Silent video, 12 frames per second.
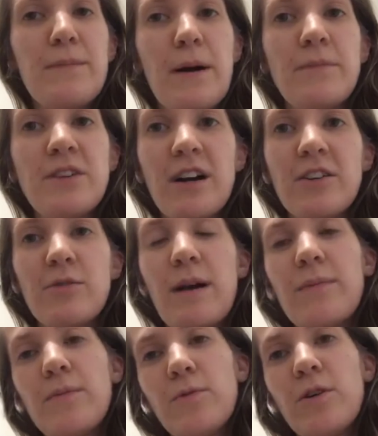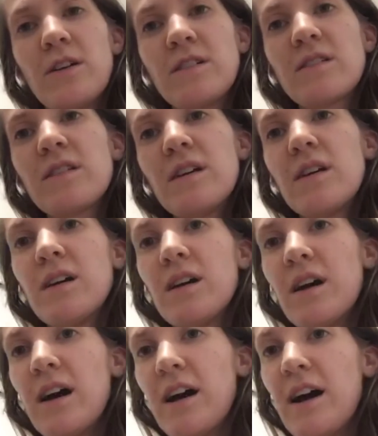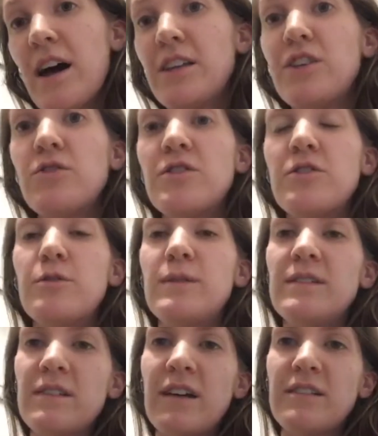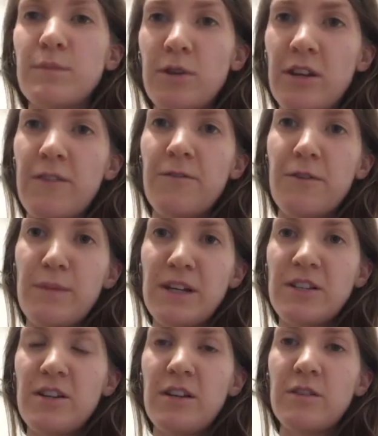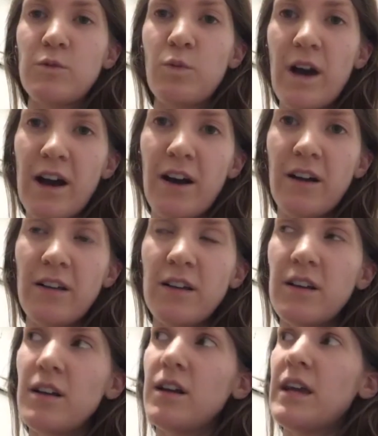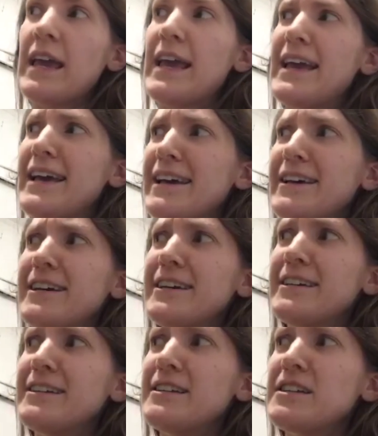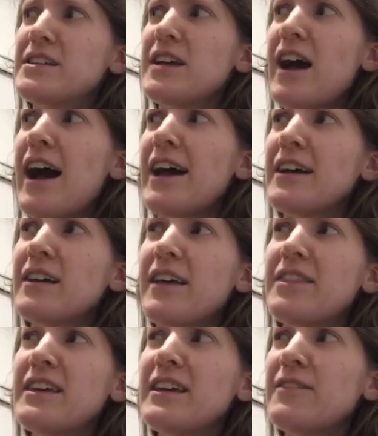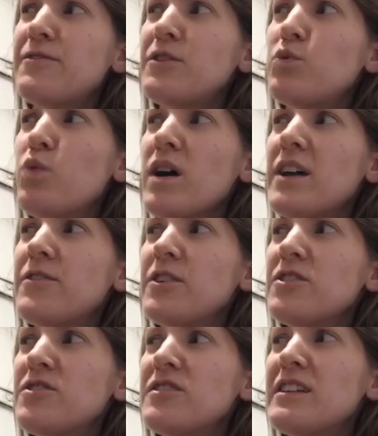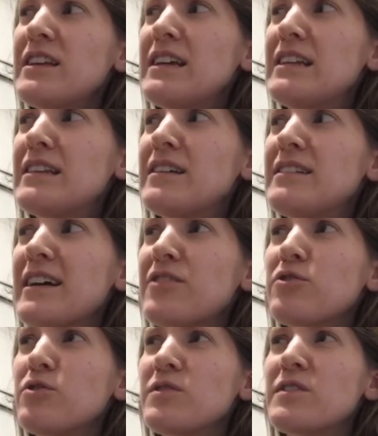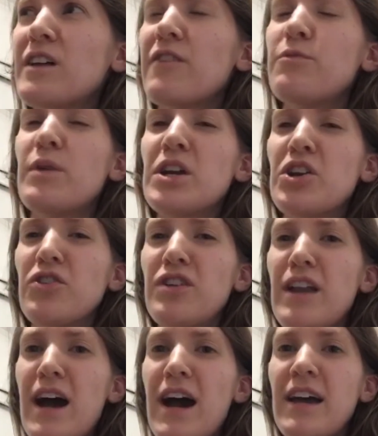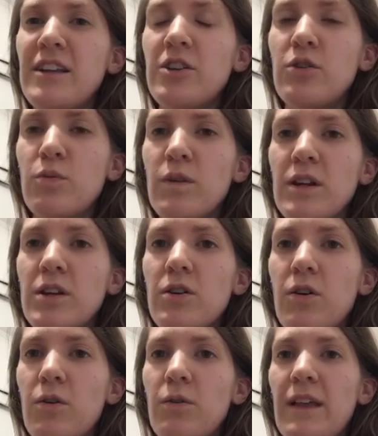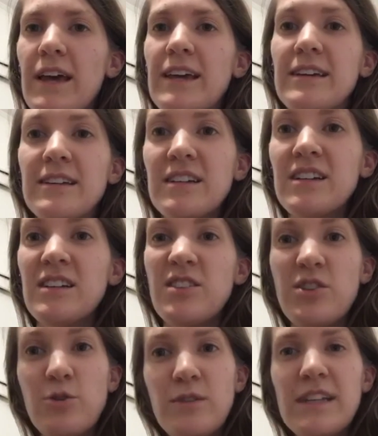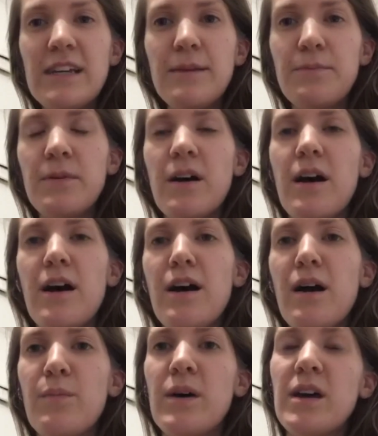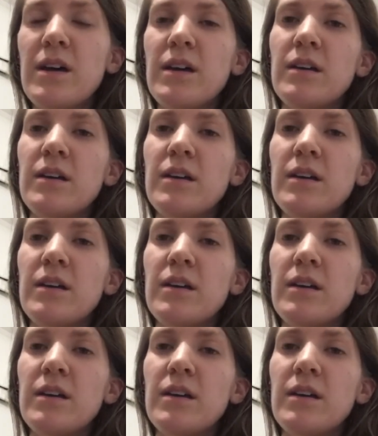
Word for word: him up, Doctor Robert Morse uh, on YouTube, he's got some good information as well. And I, I think if you want, if you're interested in the technical stuff, but you're not, you don't want to go like too deep. Um,